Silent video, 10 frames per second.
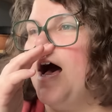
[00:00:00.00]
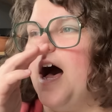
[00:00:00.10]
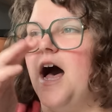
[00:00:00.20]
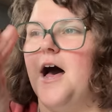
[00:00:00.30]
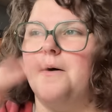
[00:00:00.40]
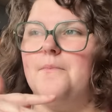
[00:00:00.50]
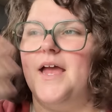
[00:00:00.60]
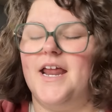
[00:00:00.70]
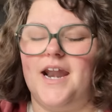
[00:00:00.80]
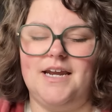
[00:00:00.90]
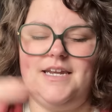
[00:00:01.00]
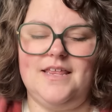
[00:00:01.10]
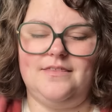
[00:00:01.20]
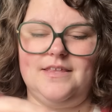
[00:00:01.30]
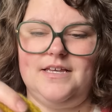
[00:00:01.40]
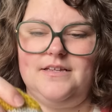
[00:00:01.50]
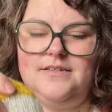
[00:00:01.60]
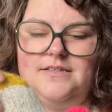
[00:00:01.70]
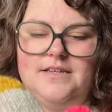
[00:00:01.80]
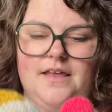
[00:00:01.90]
Um, and I knit
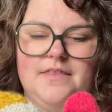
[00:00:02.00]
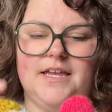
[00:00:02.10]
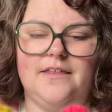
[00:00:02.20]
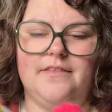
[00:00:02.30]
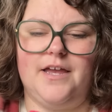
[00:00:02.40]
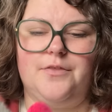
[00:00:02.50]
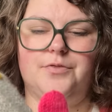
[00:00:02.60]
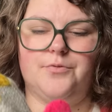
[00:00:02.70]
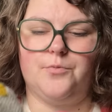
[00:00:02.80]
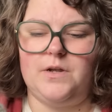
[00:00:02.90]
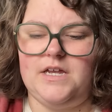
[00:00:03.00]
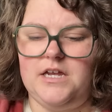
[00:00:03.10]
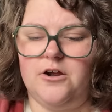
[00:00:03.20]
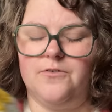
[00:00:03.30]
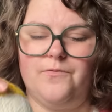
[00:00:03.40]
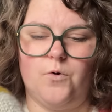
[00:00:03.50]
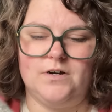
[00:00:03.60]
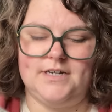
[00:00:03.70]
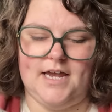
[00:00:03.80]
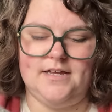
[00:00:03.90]
these, I think in like three or
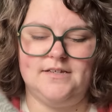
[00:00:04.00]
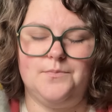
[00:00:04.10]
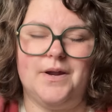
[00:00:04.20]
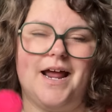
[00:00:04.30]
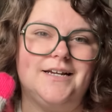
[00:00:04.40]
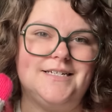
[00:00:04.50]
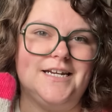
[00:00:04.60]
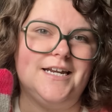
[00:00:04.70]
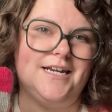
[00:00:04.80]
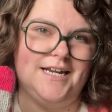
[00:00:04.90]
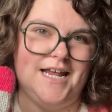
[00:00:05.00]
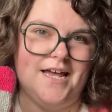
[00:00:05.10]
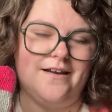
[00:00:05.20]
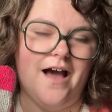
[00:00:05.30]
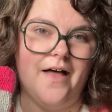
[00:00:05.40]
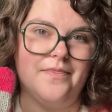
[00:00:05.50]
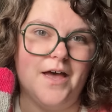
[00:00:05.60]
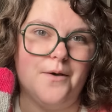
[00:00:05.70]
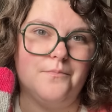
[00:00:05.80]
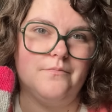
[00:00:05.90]
four days, but I didn't knit on
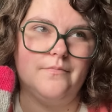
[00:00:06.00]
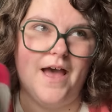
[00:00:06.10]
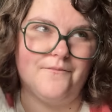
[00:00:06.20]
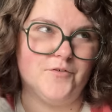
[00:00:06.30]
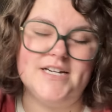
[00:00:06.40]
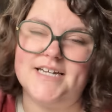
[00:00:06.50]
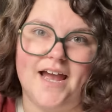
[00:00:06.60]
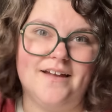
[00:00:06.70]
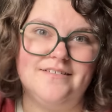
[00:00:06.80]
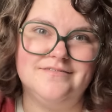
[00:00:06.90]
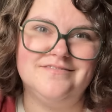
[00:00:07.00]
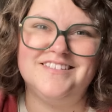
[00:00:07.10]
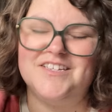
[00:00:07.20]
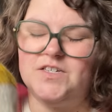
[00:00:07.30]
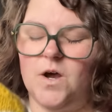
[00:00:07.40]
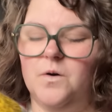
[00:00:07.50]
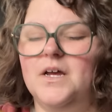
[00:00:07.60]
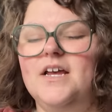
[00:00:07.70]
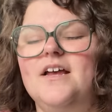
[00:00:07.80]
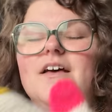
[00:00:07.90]
them every day. So
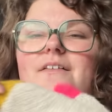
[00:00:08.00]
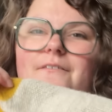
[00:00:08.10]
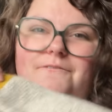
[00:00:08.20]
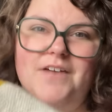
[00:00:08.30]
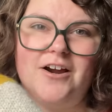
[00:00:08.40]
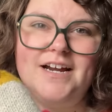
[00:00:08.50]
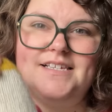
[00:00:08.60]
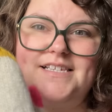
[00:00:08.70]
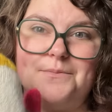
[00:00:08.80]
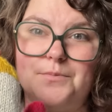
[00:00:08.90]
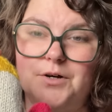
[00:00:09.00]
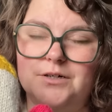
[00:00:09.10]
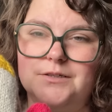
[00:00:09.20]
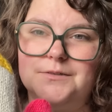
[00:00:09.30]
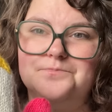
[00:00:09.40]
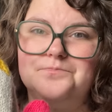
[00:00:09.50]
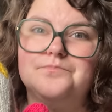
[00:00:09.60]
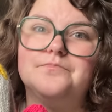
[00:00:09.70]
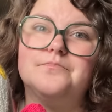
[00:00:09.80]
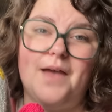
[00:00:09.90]
a very simple
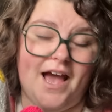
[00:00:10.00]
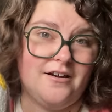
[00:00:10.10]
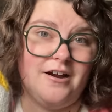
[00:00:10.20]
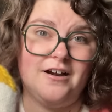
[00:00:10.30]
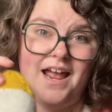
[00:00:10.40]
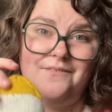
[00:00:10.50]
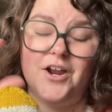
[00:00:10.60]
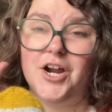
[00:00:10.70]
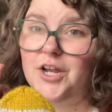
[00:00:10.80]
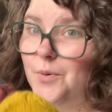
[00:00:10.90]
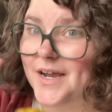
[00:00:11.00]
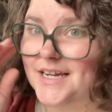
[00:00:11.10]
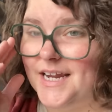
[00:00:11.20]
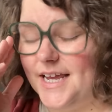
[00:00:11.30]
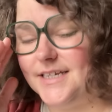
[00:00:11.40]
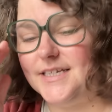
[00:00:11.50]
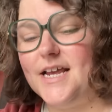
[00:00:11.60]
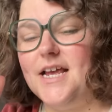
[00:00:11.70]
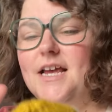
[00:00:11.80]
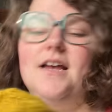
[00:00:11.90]
pattern, a very quick knit,
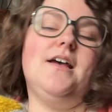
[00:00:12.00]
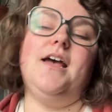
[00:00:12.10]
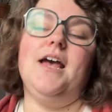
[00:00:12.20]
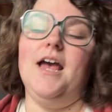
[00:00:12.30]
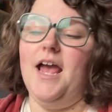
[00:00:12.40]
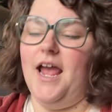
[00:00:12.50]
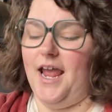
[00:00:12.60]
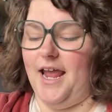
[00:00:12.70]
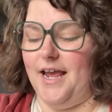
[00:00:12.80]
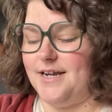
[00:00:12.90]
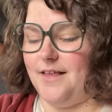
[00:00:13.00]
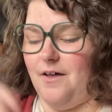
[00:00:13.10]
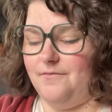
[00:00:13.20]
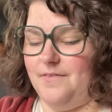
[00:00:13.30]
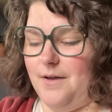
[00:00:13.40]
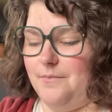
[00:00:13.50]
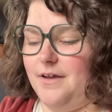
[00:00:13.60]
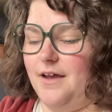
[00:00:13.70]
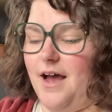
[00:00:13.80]
and I love them.